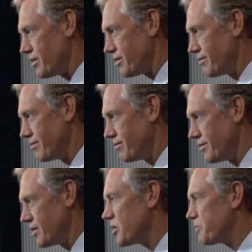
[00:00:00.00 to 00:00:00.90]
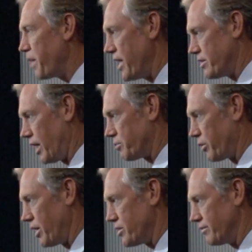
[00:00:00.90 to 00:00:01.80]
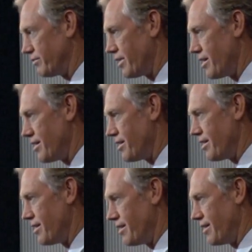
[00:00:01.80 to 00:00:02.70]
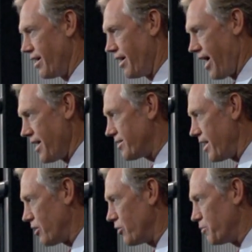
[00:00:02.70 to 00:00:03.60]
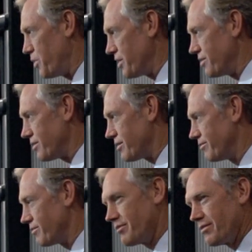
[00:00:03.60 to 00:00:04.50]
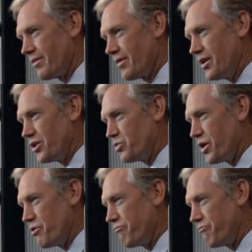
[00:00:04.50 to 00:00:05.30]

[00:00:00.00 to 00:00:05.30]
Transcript: we would only judge Dick Jones by his behavior and presence in the boardroom scene, he'd be exactly